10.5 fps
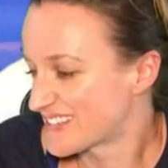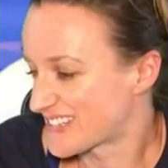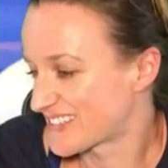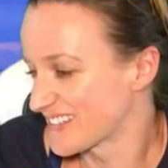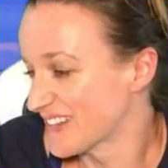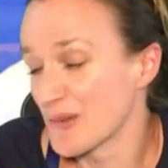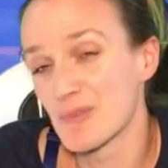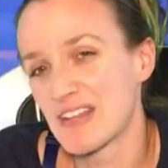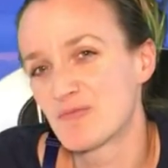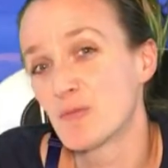distant and
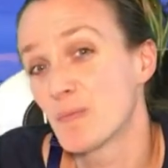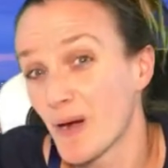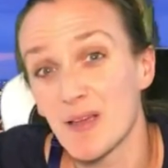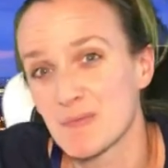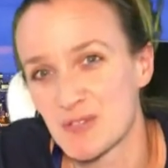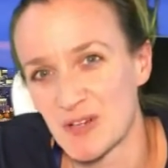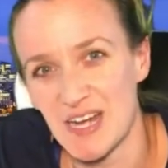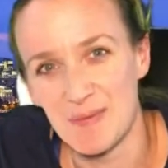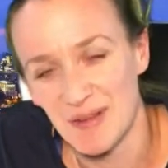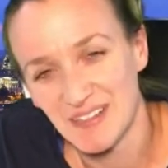unbelievable pipe
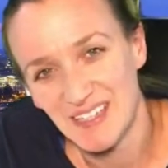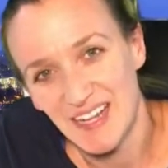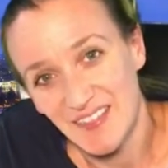dream,